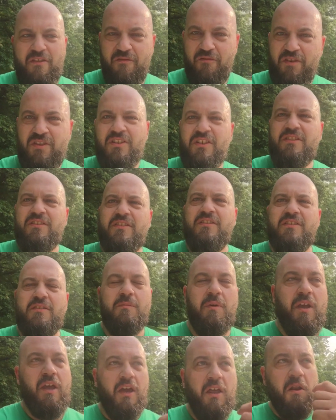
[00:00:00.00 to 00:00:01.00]
resistance
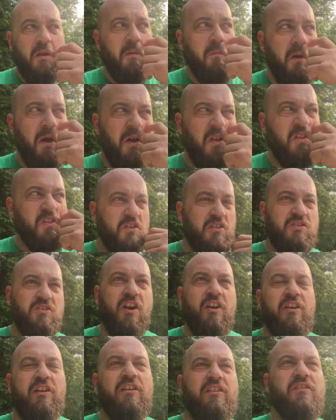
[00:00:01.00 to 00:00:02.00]
in my head about
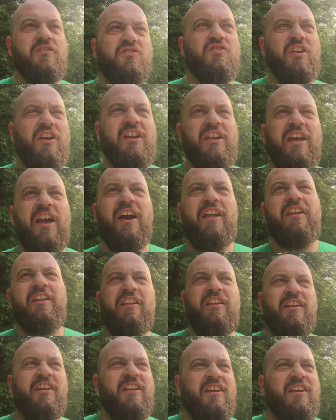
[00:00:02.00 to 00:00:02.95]
starting the training on it.